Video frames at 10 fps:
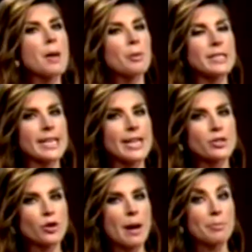President
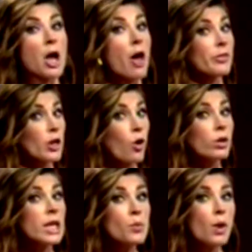Trump, not the only
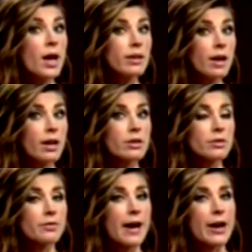one under
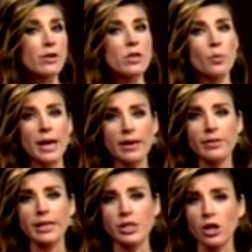fire in the wake of the
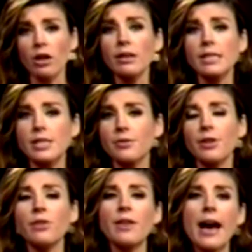Charlottesville
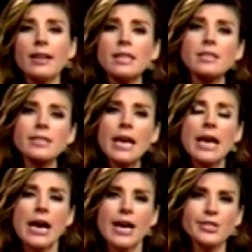violence.
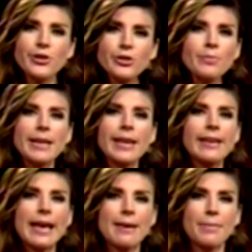A social media
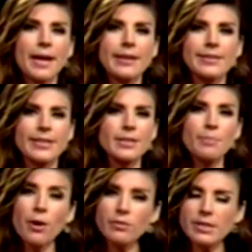campaign is
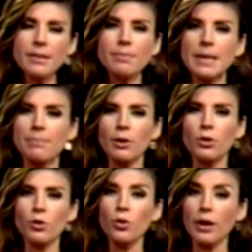exposing people who
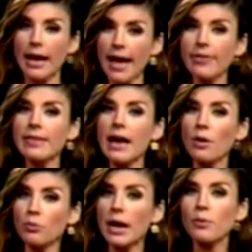were at that
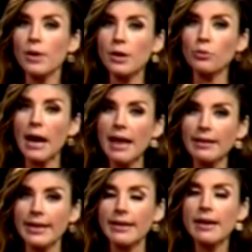right-wing
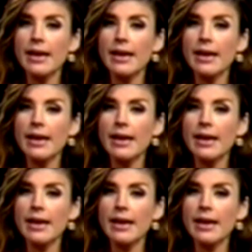rally,